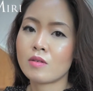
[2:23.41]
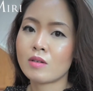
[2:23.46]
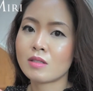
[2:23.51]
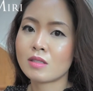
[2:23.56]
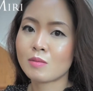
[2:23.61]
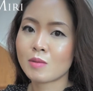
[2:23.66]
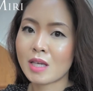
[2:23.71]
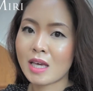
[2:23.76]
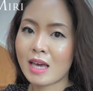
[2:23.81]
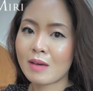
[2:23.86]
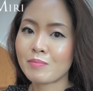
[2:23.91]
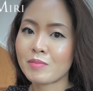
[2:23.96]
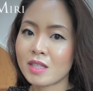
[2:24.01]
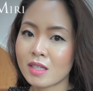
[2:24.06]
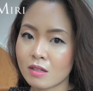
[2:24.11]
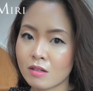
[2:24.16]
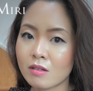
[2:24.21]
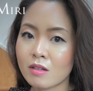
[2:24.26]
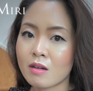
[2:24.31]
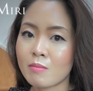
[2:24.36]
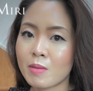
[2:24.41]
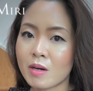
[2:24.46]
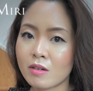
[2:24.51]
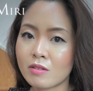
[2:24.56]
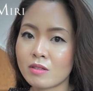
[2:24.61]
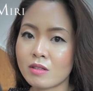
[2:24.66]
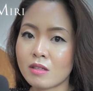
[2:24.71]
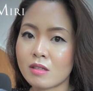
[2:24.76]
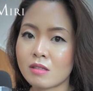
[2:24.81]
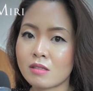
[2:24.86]
skeptical
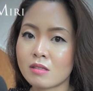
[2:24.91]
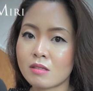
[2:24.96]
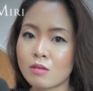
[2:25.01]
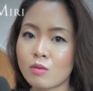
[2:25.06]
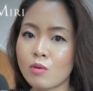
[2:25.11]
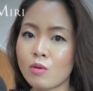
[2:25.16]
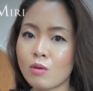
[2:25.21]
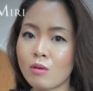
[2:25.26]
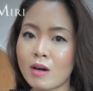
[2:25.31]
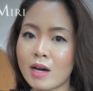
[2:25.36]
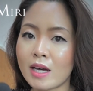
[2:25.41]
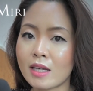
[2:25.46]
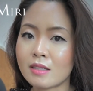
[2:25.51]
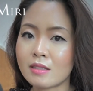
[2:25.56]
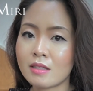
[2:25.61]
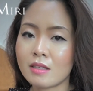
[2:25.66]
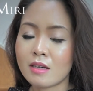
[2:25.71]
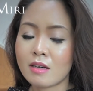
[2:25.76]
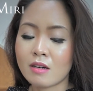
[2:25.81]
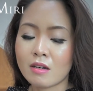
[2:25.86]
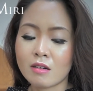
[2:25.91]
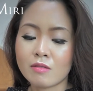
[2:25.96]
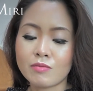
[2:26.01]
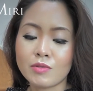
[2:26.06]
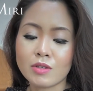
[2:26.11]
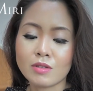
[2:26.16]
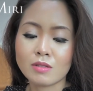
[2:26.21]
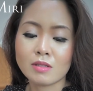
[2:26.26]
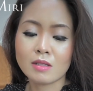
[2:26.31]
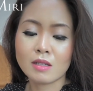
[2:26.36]
about this whole idea
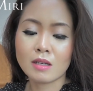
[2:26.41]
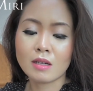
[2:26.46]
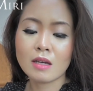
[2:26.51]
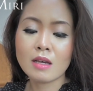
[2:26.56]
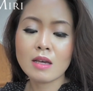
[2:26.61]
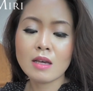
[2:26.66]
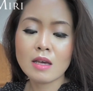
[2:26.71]
of using